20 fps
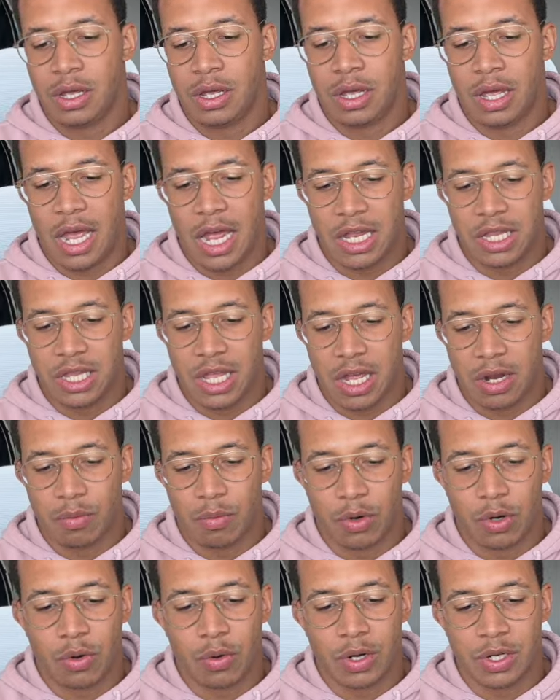and then
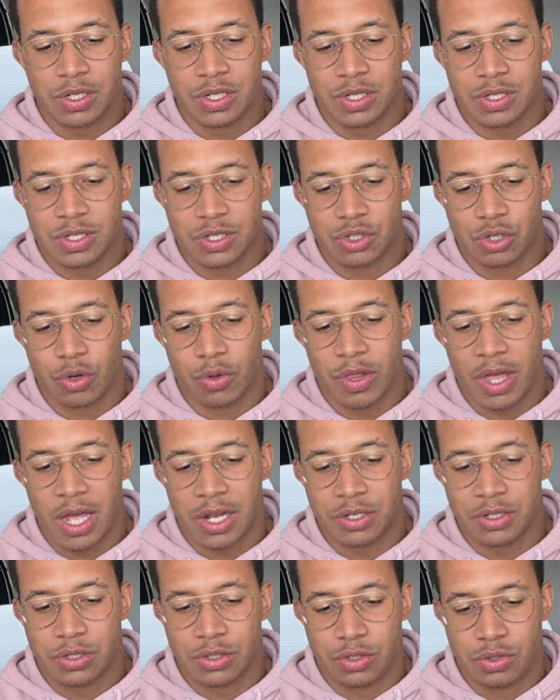we're going to show
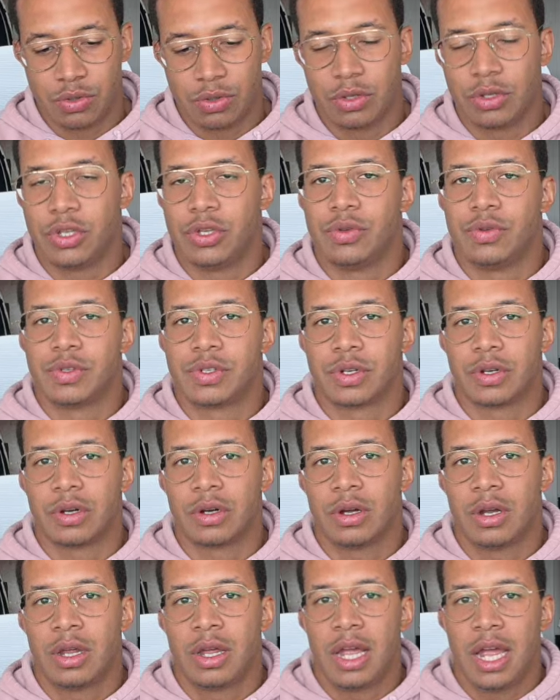that to the user
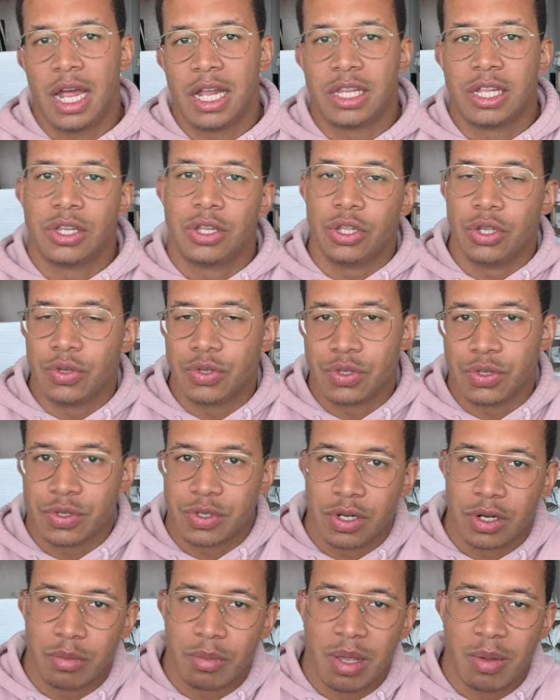and then the user is
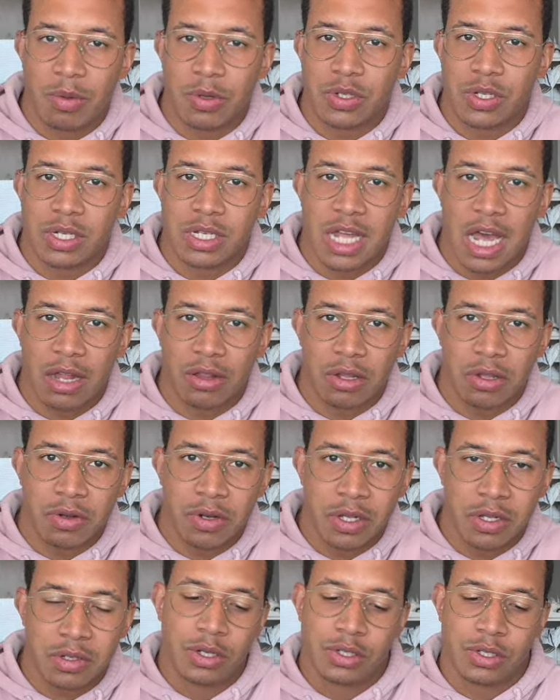going to be able to download
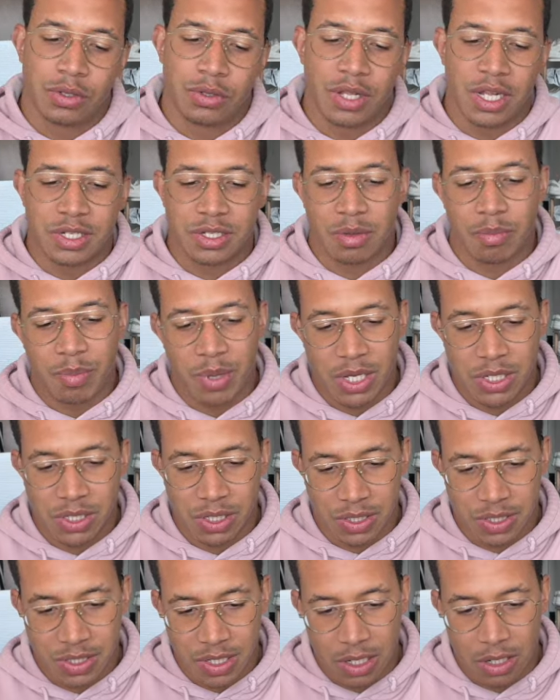it. So that's the
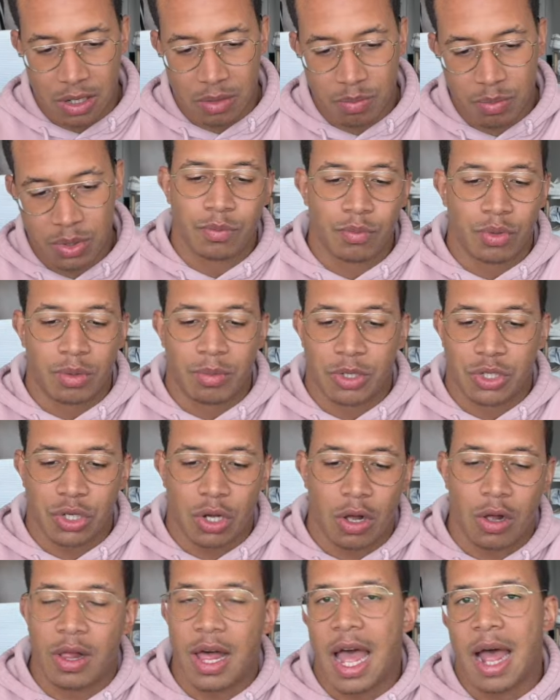basic setup, pretty much
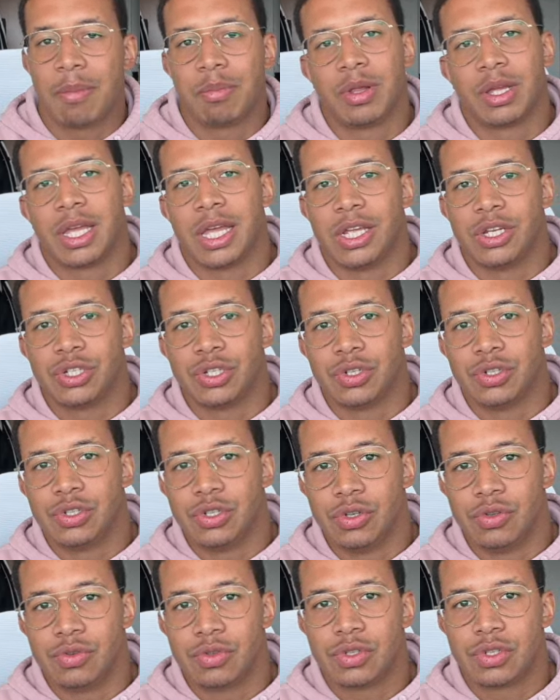all applications
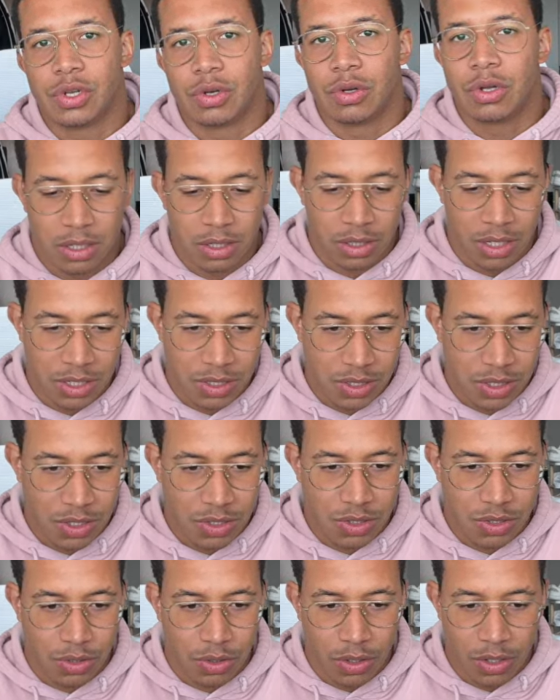use. So let's get
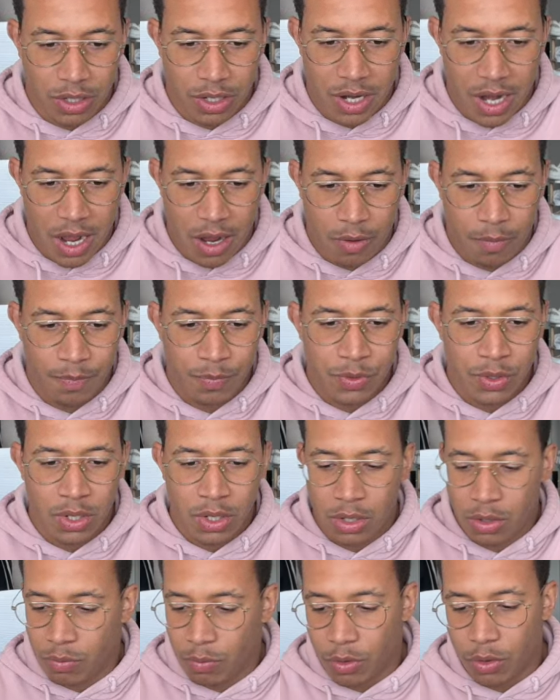started now.
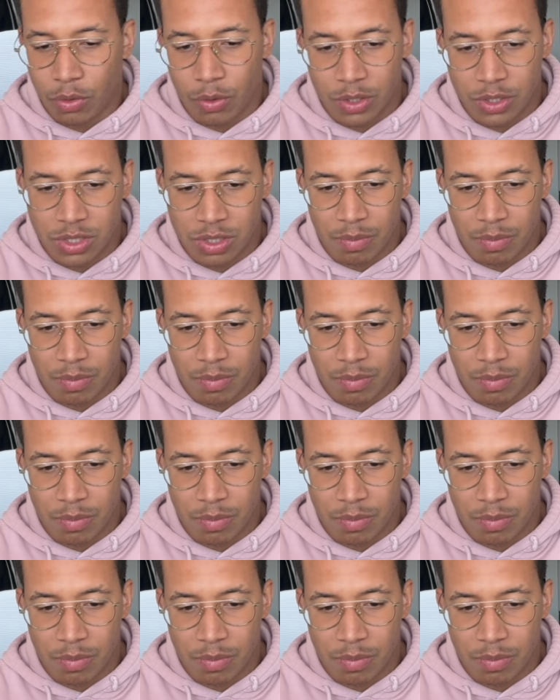We're going to